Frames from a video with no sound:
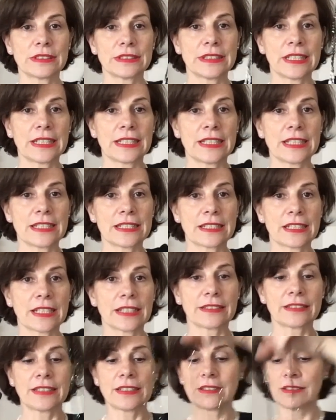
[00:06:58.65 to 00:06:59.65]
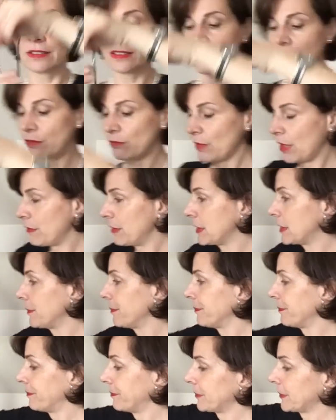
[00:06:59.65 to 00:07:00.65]
You can wear it with
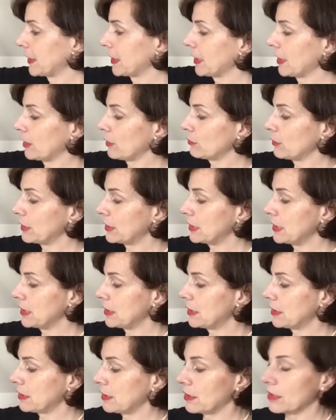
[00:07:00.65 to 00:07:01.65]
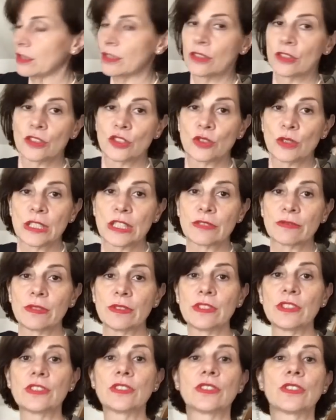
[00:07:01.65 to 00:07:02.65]
this dress, for instance,
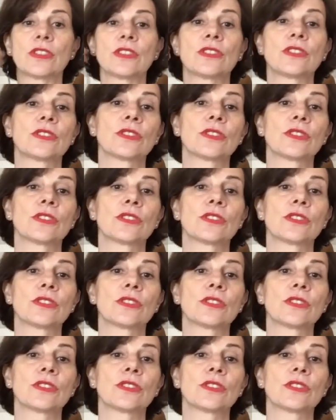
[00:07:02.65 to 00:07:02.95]
or here